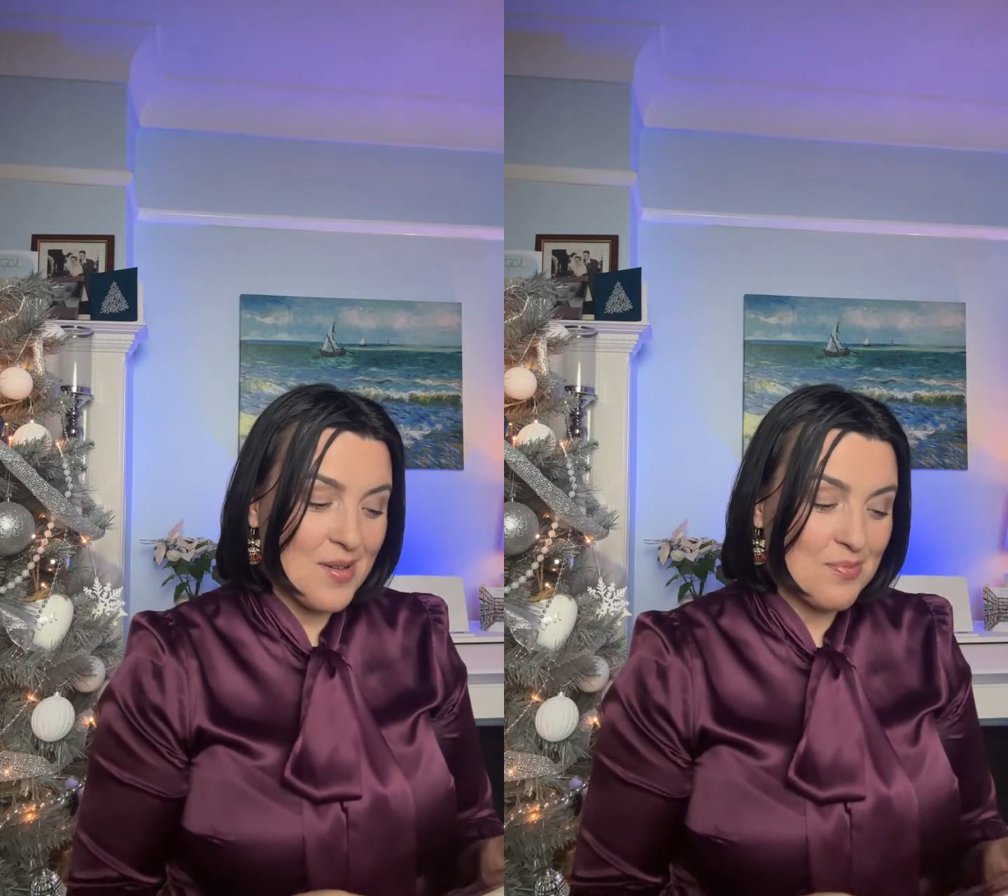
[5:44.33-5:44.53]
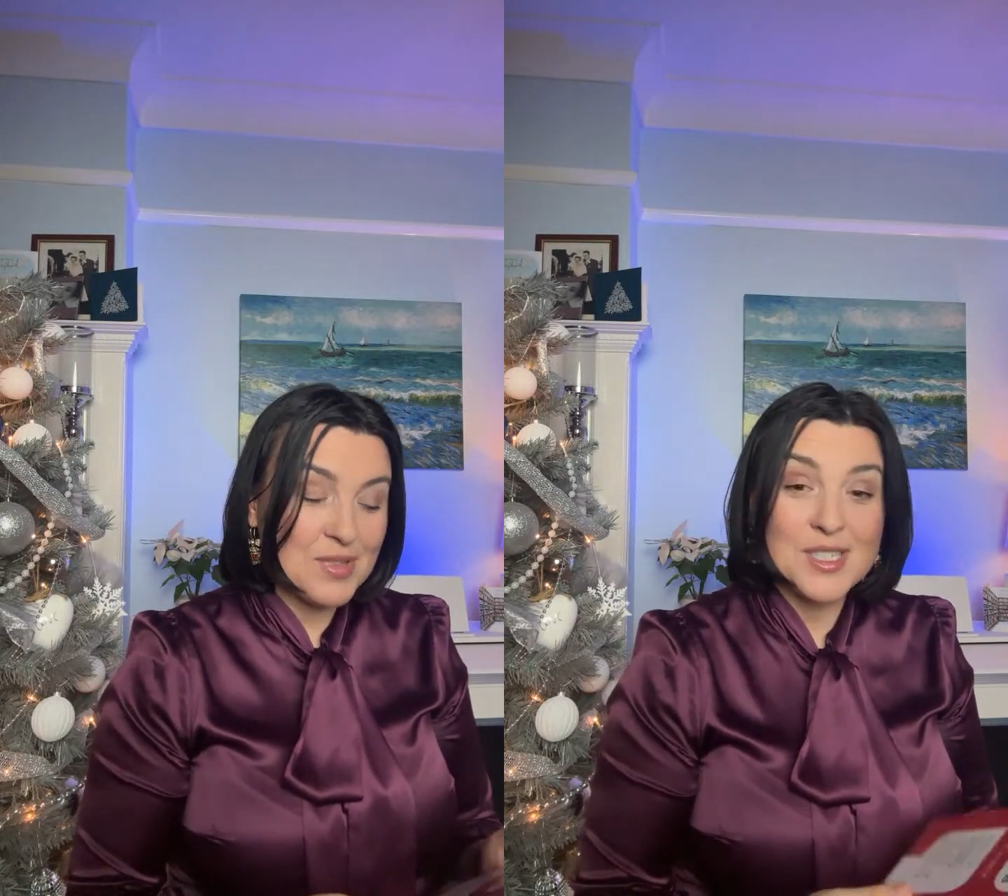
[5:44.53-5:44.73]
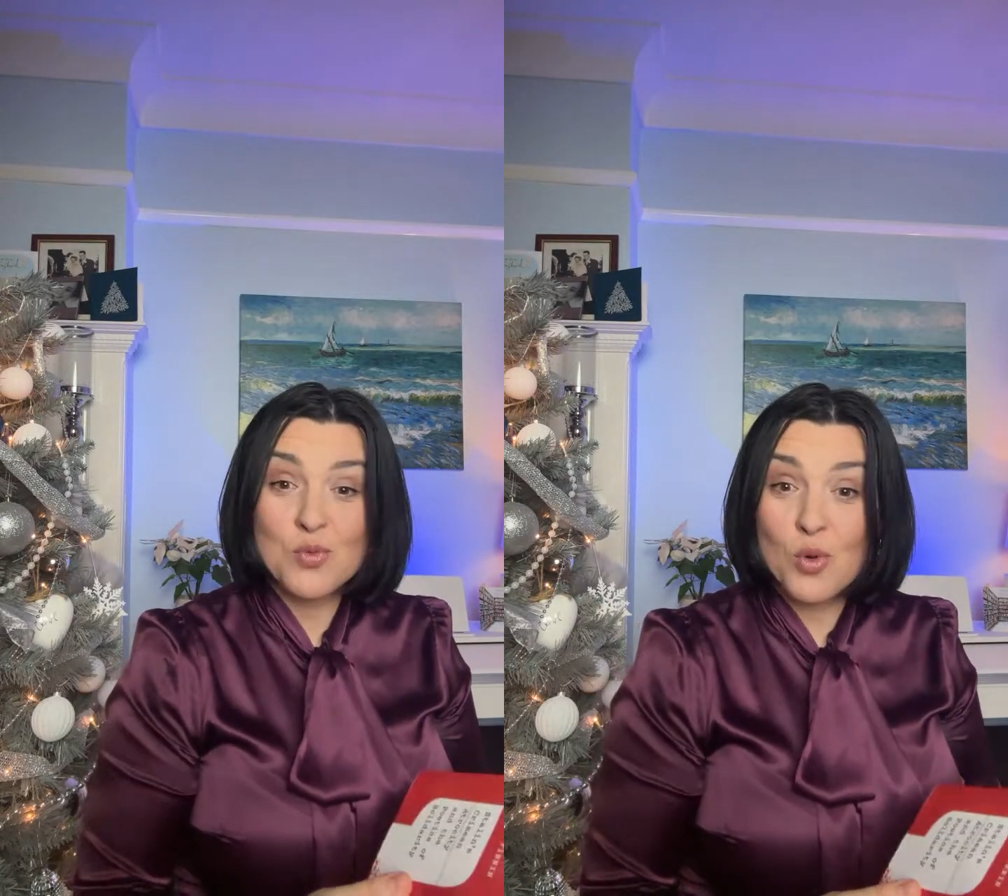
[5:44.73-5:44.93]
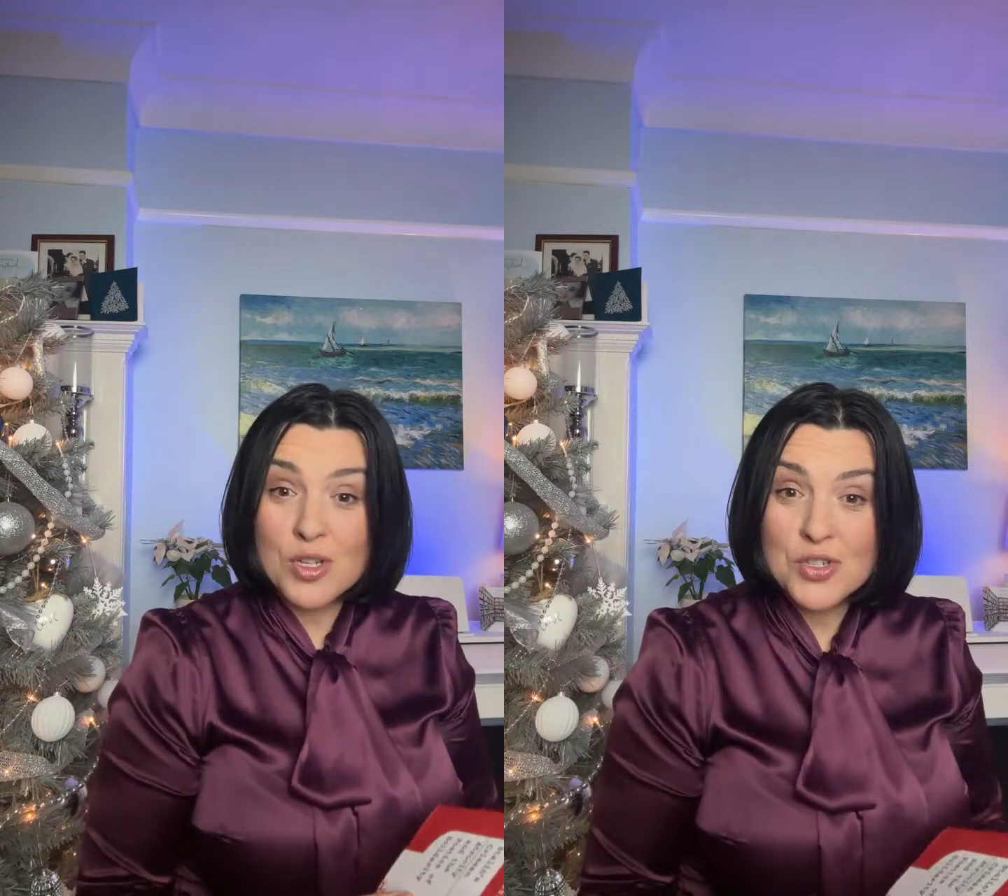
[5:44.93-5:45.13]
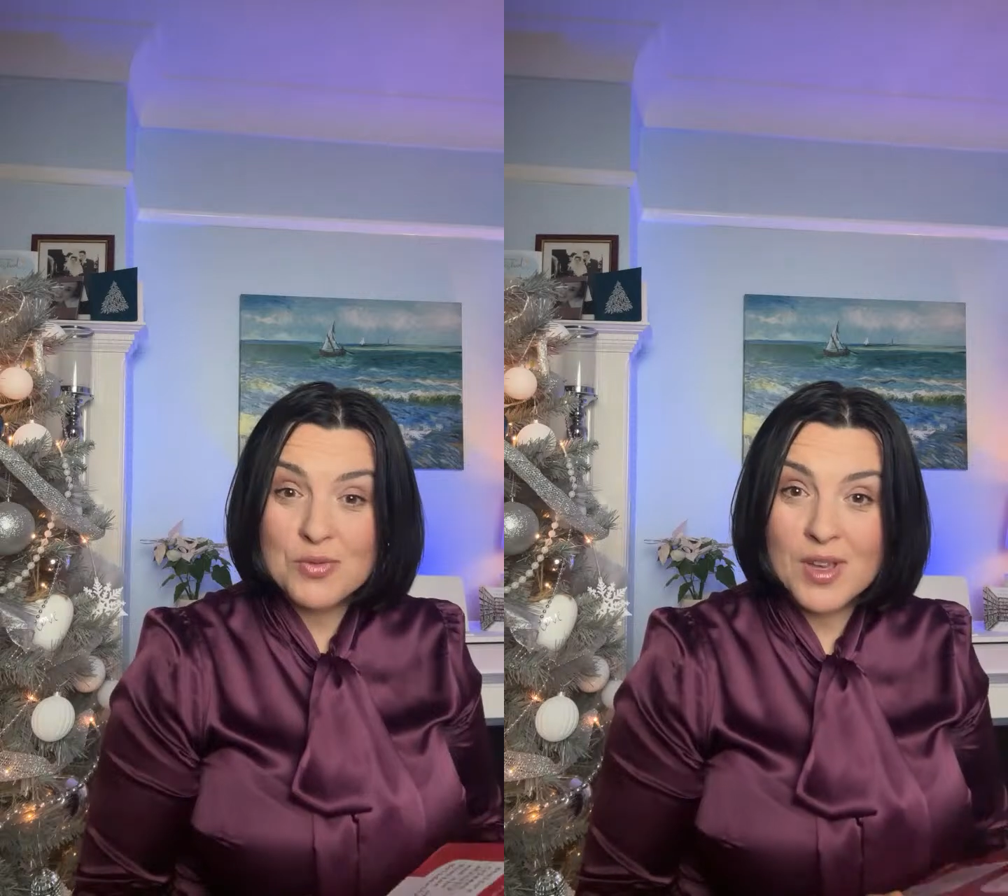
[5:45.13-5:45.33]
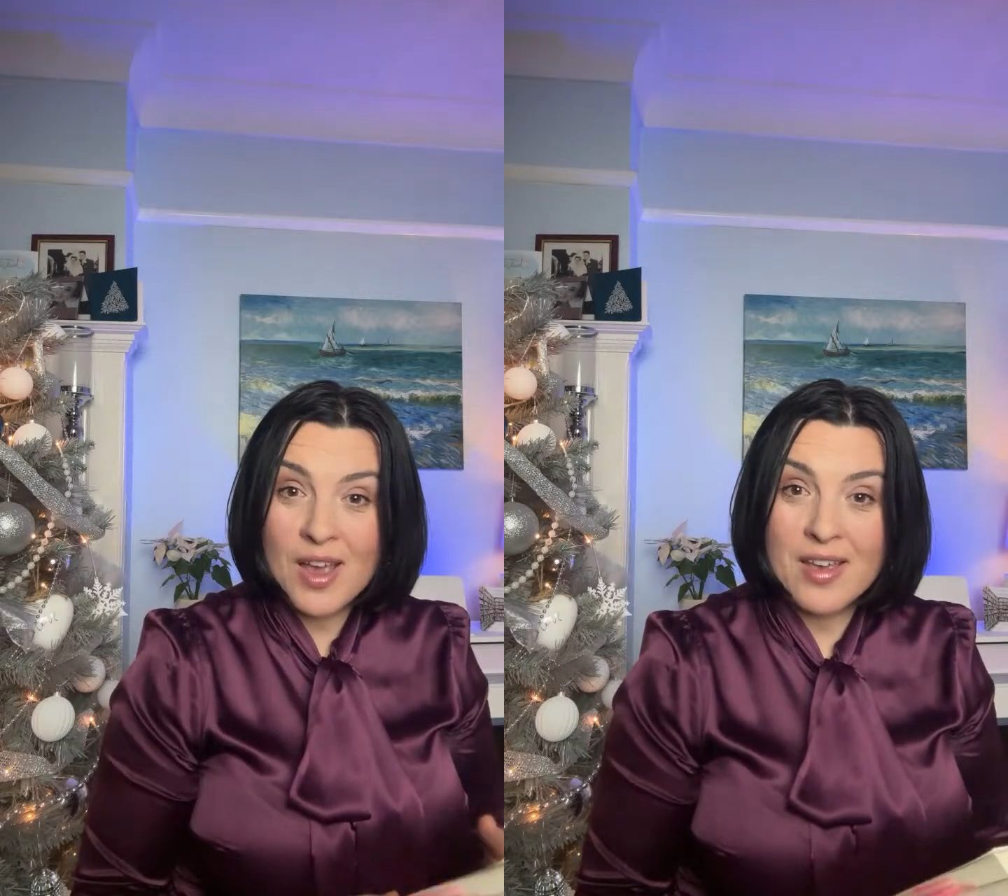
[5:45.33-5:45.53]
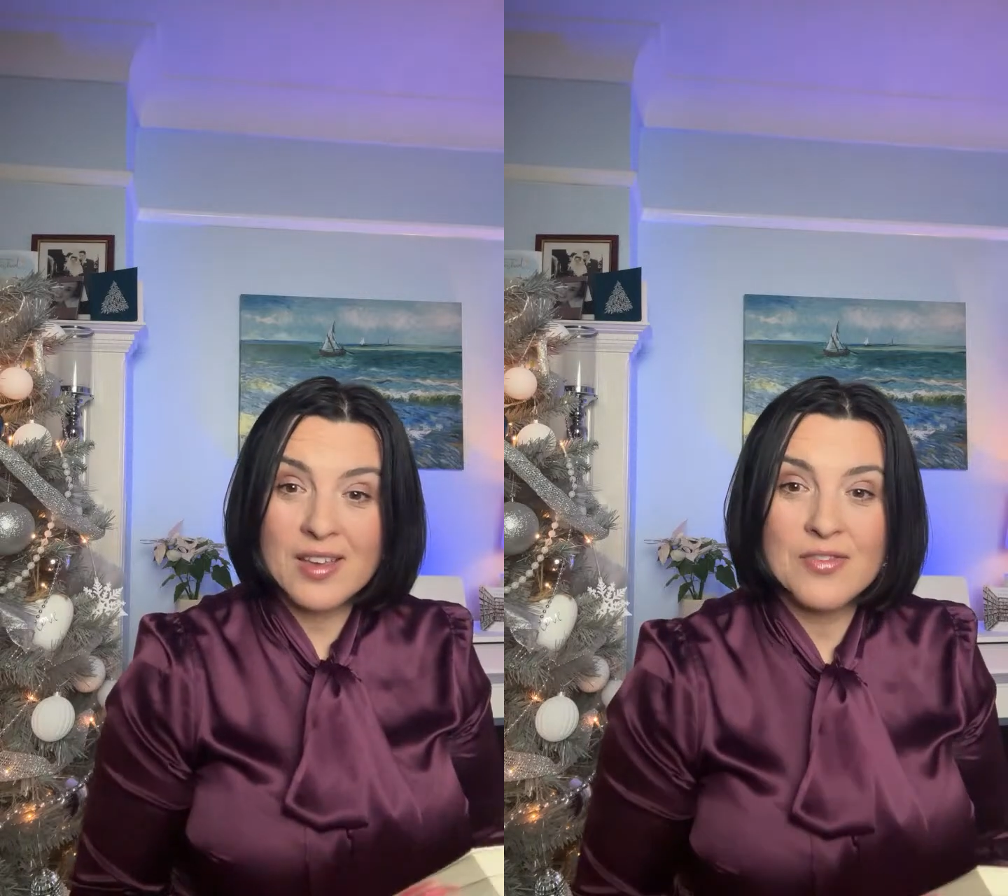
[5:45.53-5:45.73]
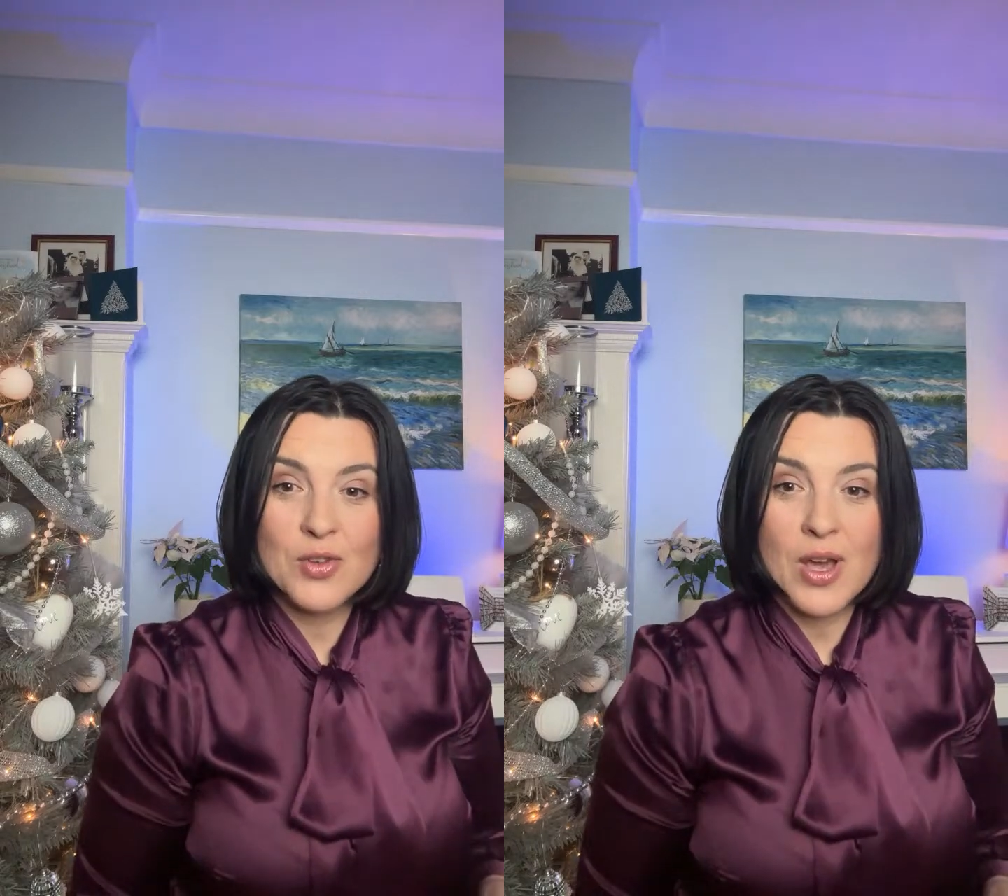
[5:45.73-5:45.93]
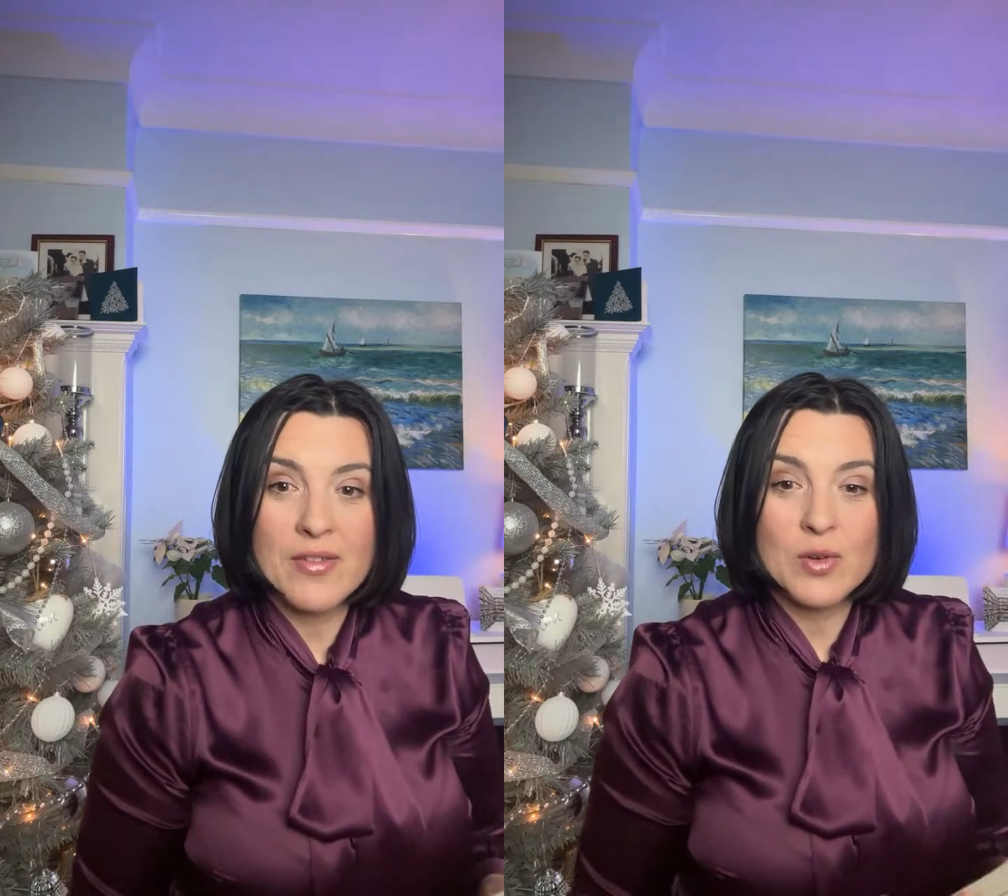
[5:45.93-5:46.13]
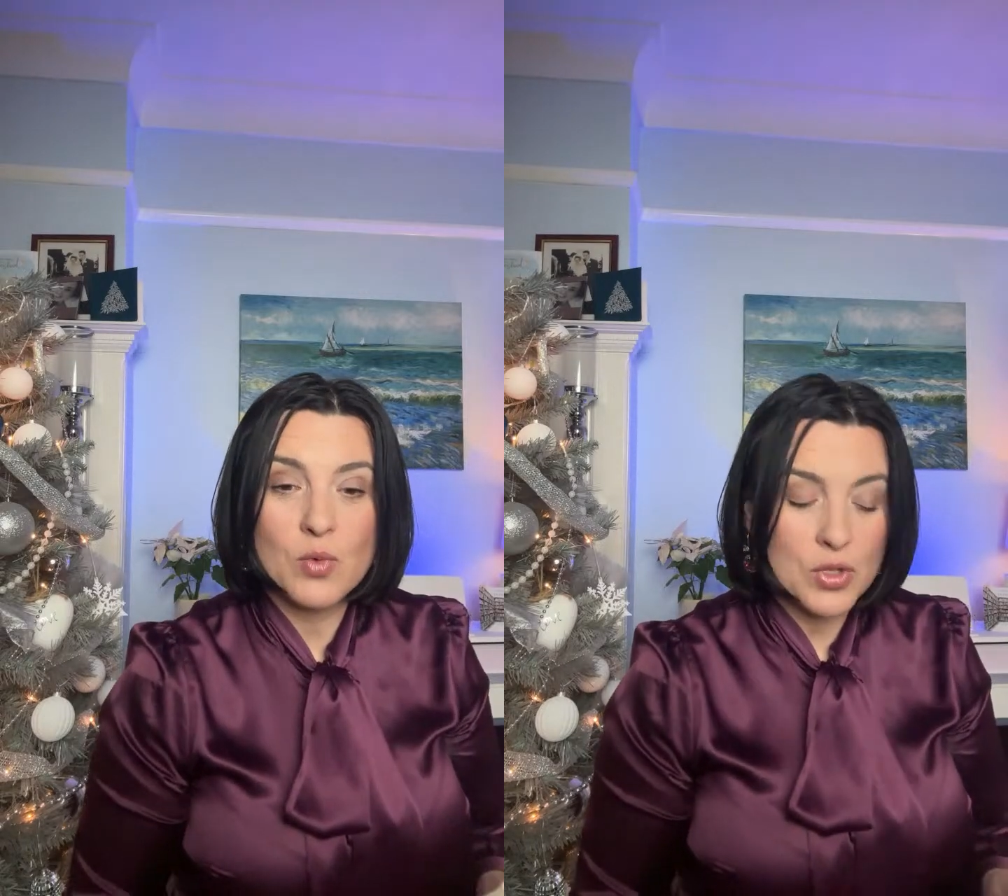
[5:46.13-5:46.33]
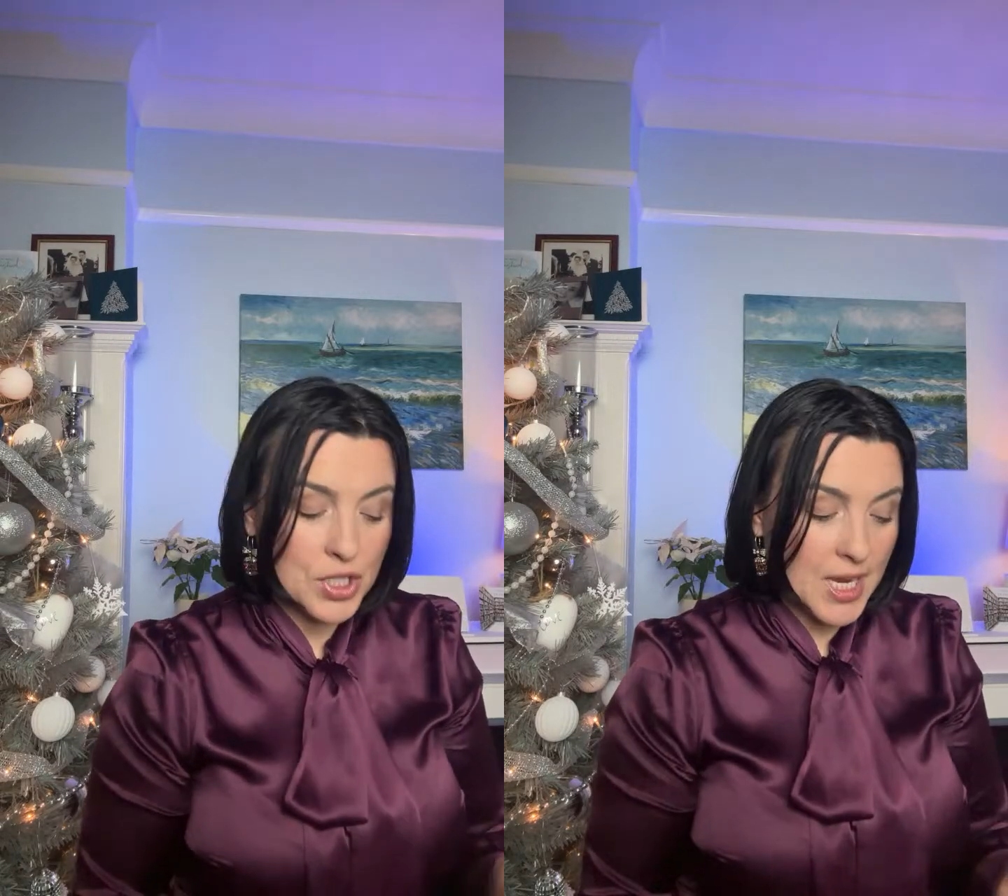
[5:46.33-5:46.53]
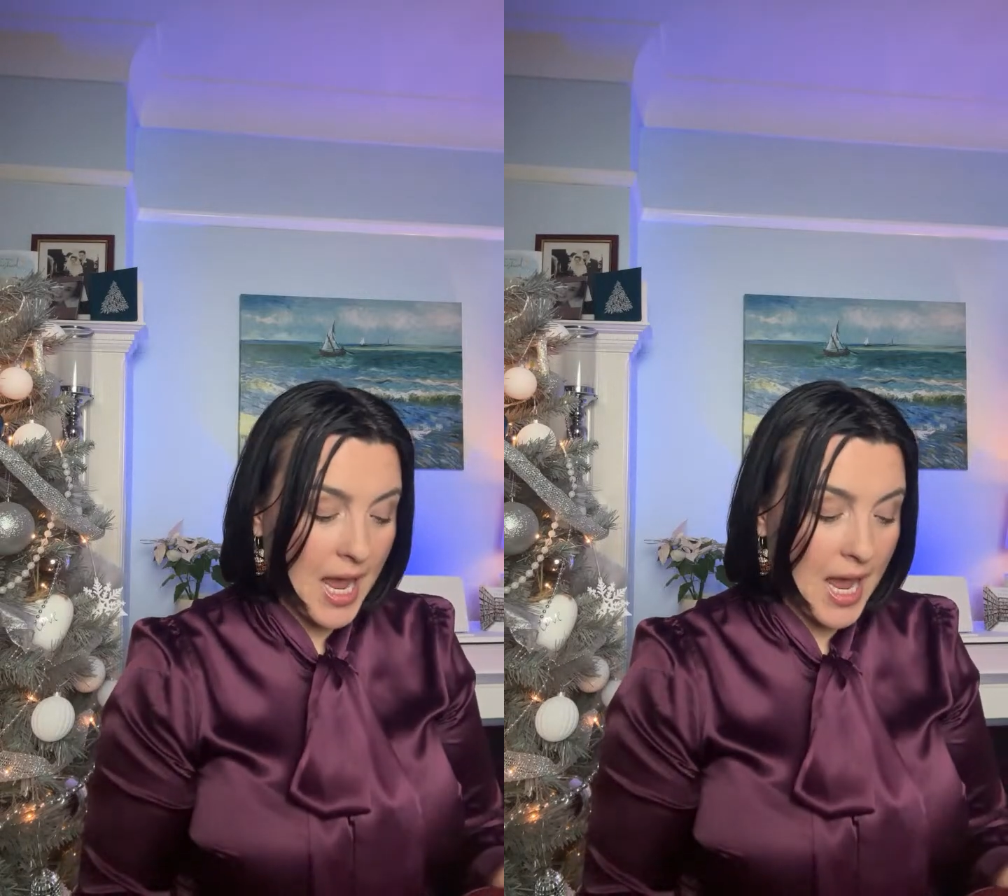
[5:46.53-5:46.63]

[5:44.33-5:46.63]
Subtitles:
Please watch if you haven't watched.